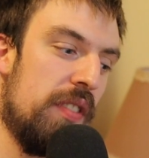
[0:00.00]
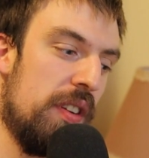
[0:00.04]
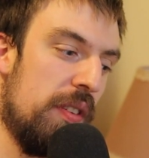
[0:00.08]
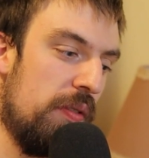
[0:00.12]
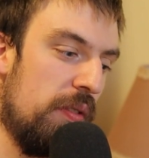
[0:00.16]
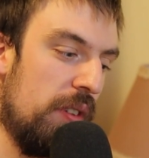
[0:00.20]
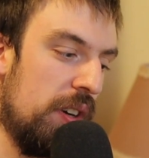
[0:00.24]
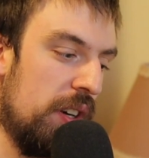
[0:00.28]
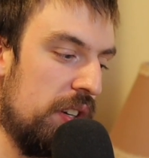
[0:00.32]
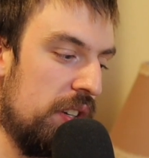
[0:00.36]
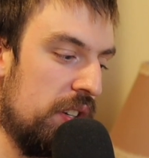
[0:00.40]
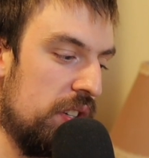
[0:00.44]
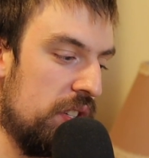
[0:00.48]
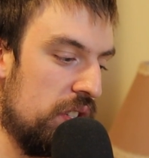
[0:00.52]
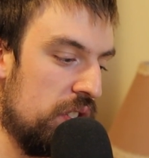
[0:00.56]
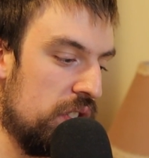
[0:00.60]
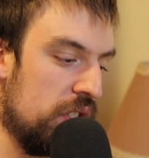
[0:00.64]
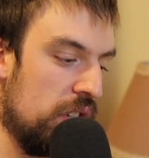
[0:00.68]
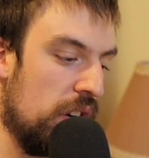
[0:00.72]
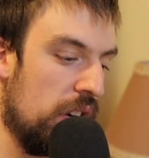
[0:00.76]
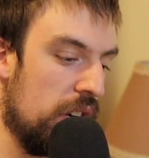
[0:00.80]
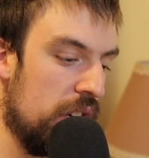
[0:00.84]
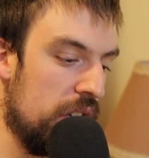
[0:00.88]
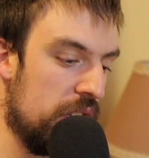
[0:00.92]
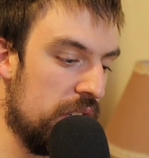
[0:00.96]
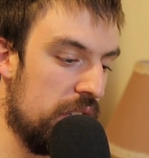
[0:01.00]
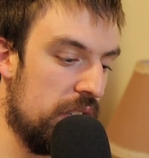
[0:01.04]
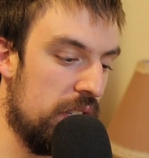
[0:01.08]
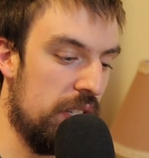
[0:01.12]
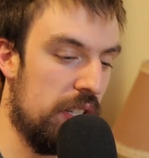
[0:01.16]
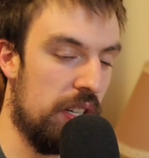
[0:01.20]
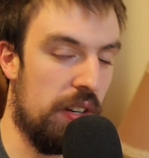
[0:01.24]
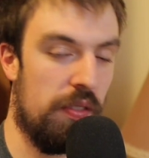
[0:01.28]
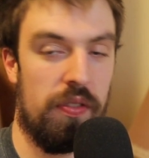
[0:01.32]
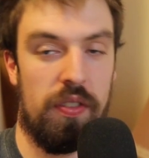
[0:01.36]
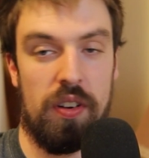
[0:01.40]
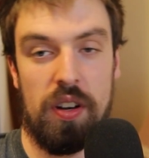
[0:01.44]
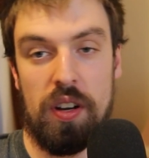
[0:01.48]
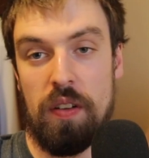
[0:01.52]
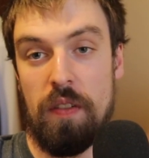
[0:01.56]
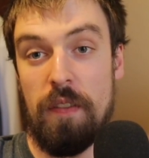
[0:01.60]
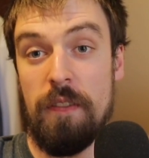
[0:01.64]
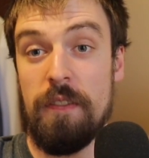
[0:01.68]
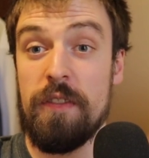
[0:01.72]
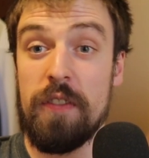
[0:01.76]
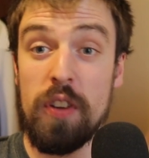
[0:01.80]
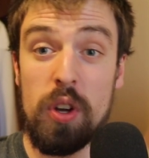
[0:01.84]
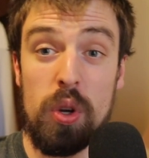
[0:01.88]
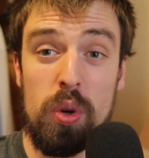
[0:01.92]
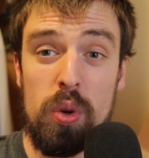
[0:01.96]
different desserts, different
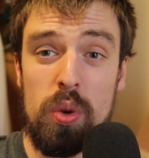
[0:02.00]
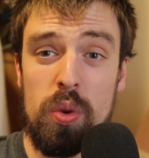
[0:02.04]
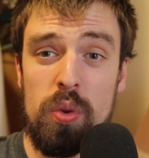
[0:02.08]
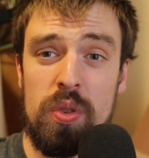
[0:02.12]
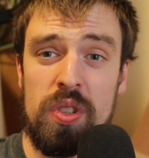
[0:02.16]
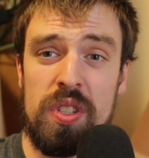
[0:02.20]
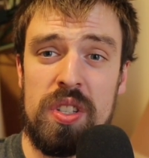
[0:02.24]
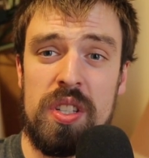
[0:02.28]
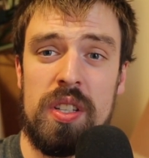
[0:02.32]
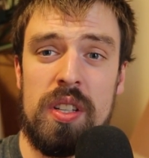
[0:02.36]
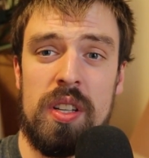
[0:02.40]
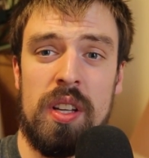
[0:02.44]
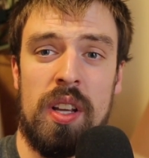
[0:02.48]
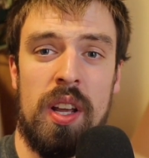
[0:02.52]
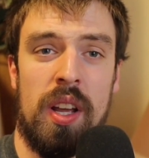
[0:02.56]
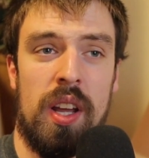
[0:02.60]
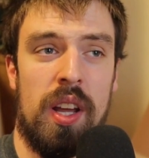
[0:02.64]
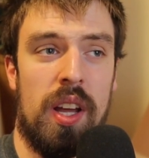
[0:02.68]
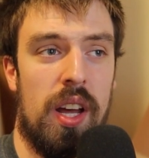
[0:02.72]
foods,